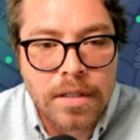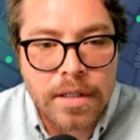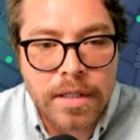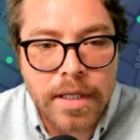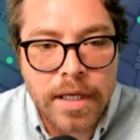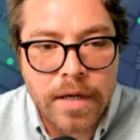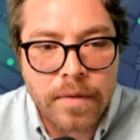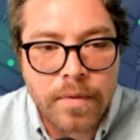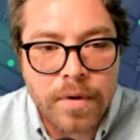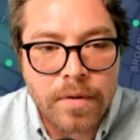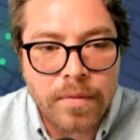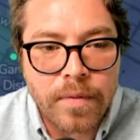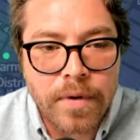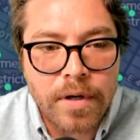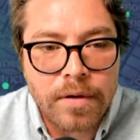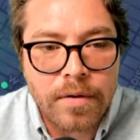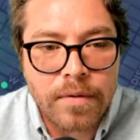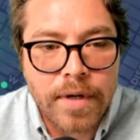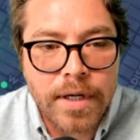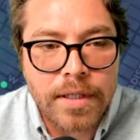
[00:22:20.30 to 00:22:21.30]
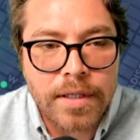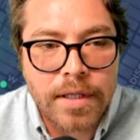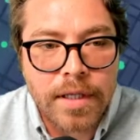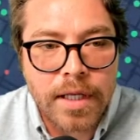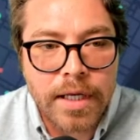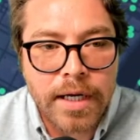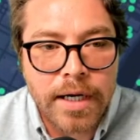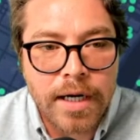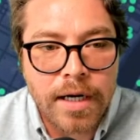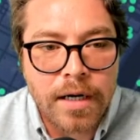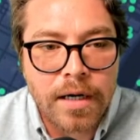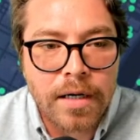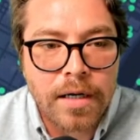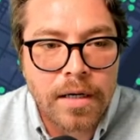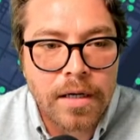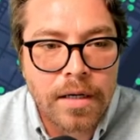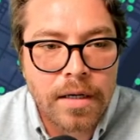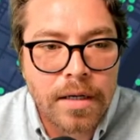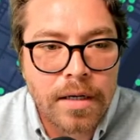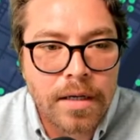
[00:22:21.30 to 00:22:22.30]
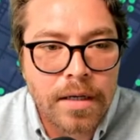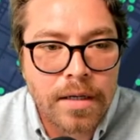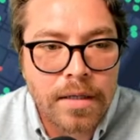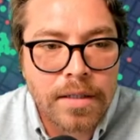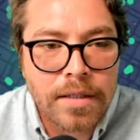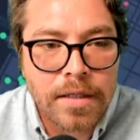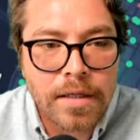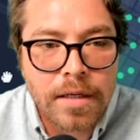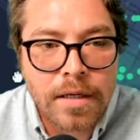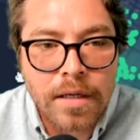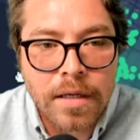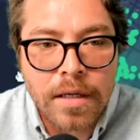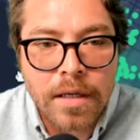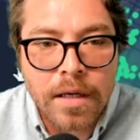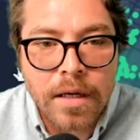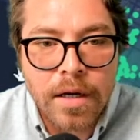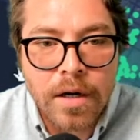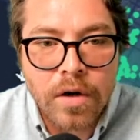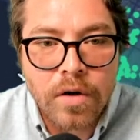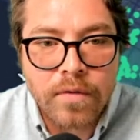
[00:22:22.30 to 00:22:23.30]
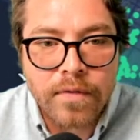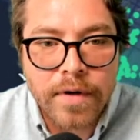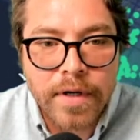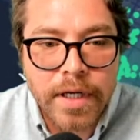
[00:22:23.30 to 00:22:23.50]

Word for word: okay, where we were right there. Over